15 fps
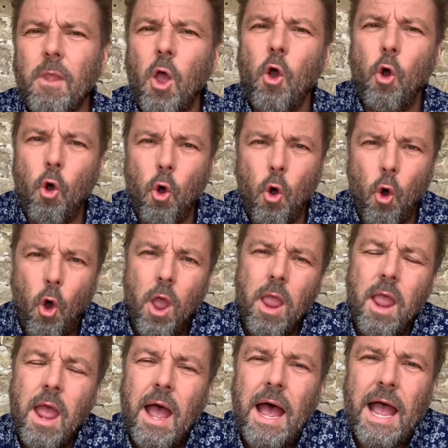or
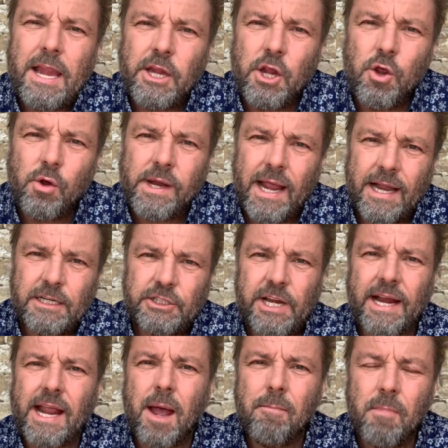you can
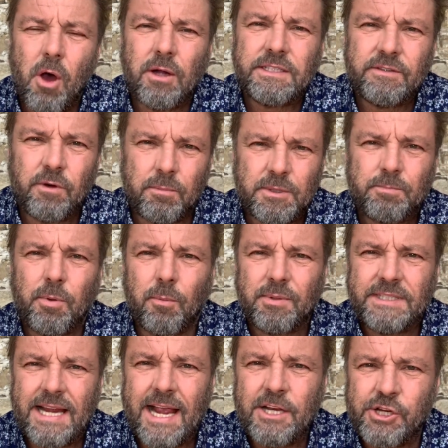check out
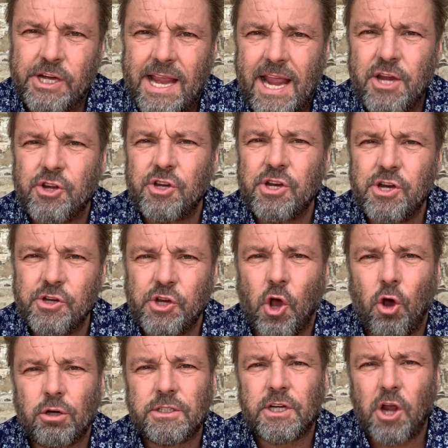
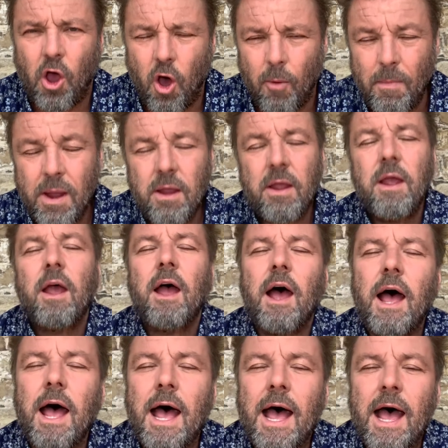martinrobertspropertyeducation.com,
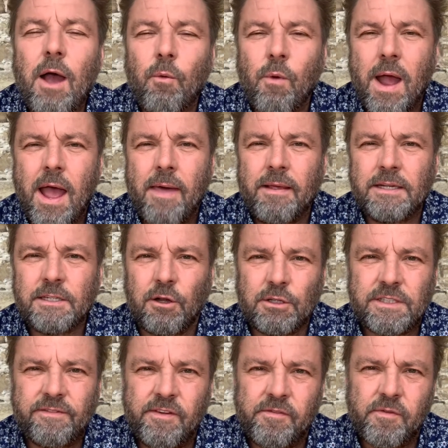where there's
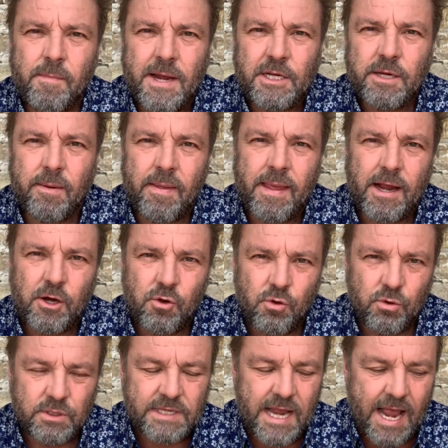lots of information about that
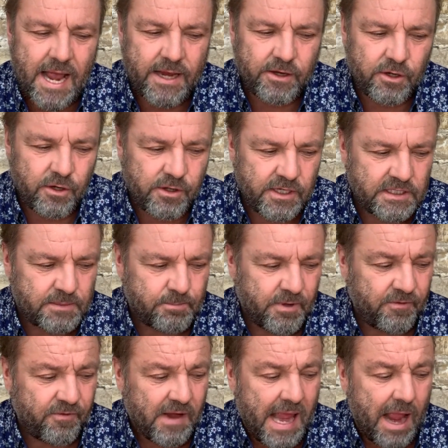course and others.
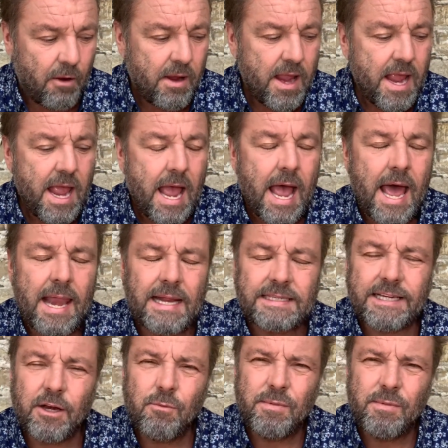But for now, let's get on